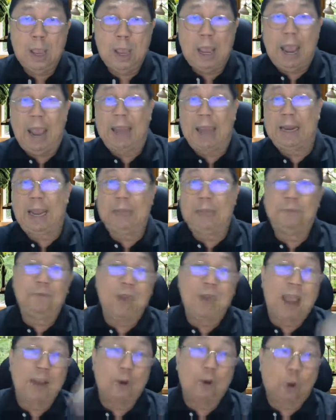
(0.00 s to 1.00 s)
And as far
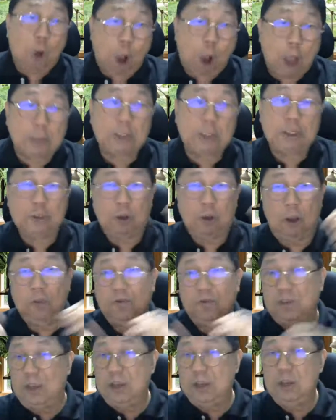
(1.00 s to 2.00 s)
as chords is
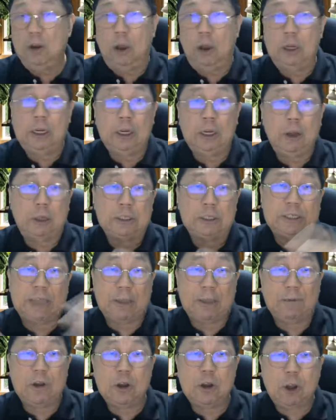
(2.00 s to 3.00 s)
concerned, you only got
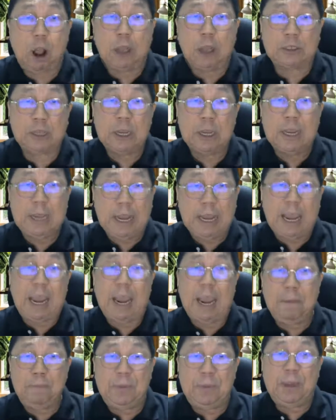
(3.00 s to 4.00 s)
7 chords:
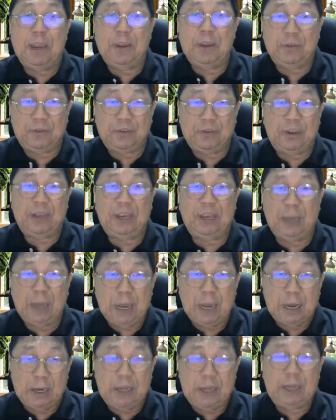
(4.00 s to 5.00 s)
A, B, C,
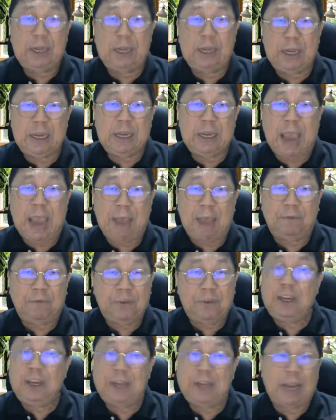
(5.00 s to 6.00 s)
D, E, F,
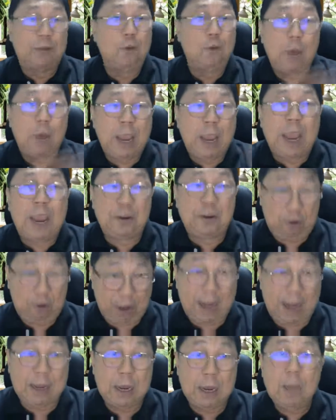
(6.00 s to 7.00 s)
G. There's no H. All
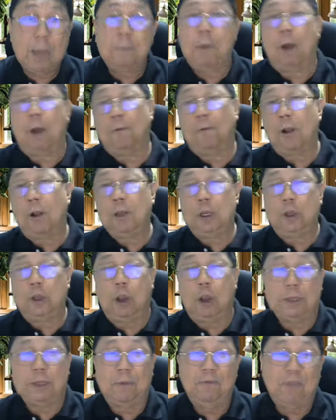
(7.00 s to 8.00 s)
right. But of course, you got
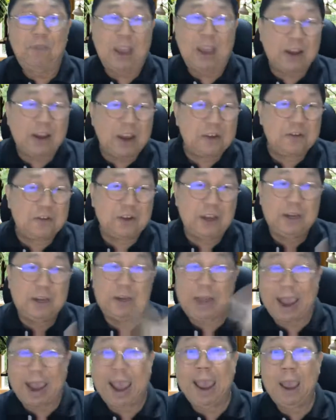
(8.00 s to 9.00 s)
some variation
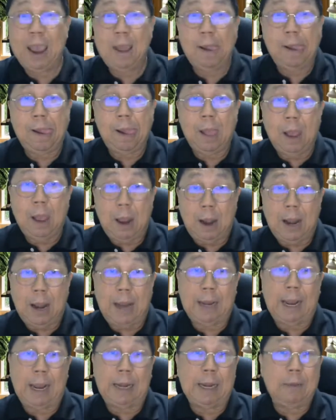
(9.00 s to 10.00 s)
there. All right.
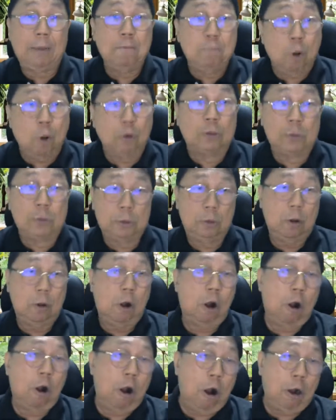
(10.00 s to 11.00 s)
And then books.
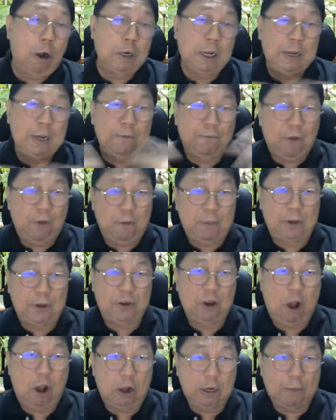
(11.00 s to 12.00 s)
All the information,
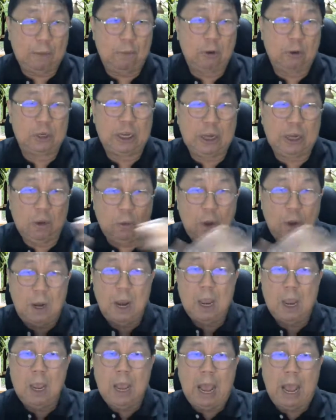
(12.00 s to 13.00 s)
all the books in the world
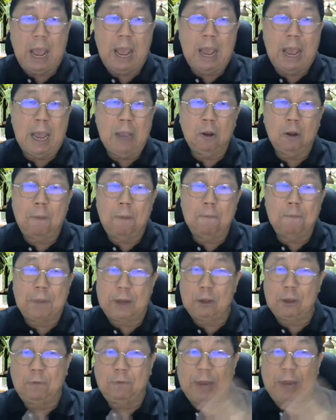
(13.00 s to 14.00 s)
are comprised
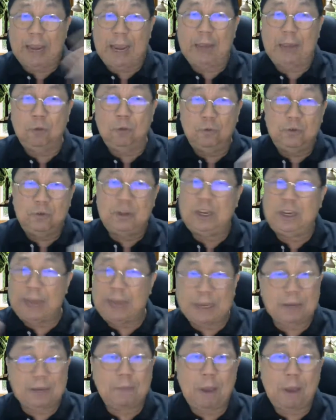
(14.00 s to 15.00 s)
of A to Z.
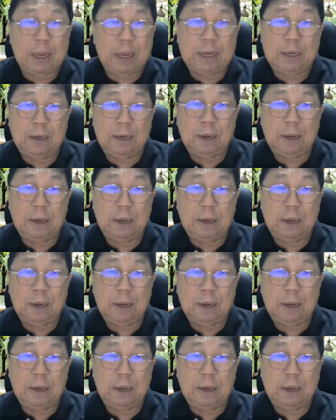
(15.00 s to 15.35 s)
That's about it.